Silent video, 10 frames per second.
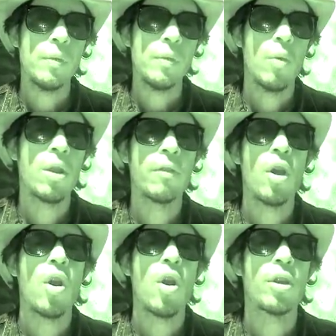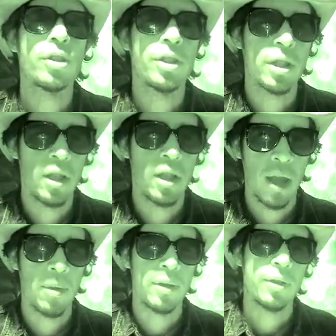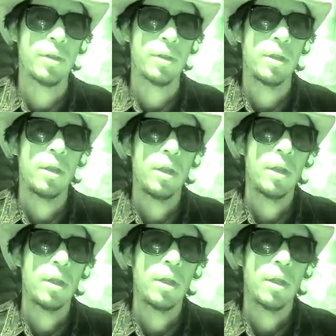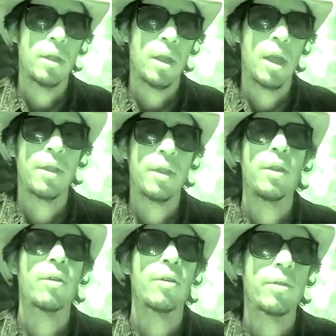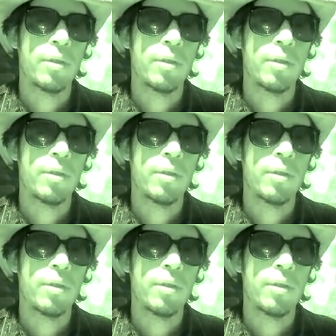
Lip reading: One of the harshest climates on the earth.